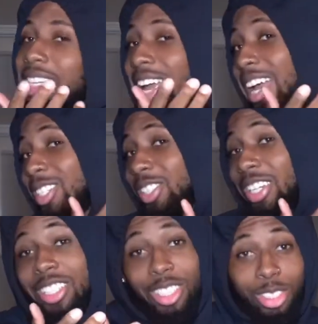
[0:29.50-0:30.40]
extra
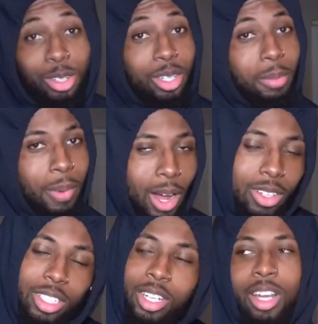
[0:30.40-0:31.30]
inch or 2 to your
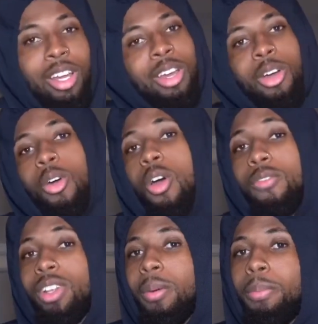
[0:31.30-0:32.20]
bounce, or
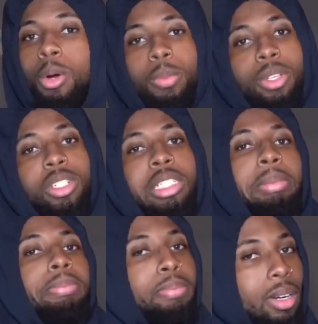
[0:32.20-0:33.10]
if they're pooping, you should
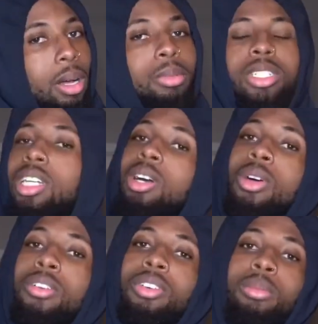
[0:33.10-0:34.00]
probably stay
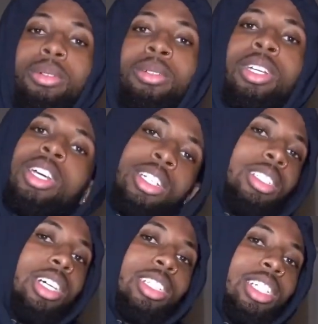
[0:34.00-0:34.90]
away from them.
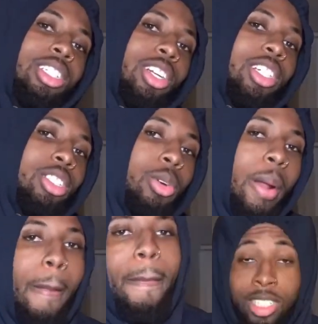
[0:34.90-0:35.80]
So let's get straight to
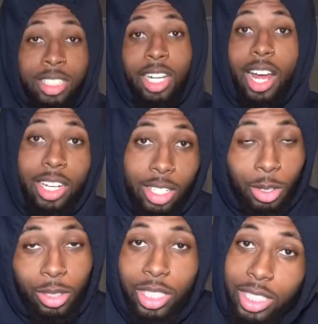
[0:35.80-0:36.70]
it. Side
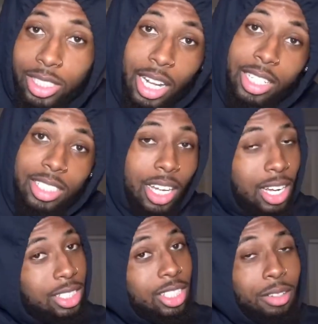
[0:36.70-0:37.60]
note, this is not the
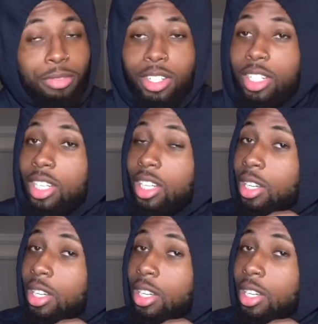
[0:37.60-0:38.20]
scientific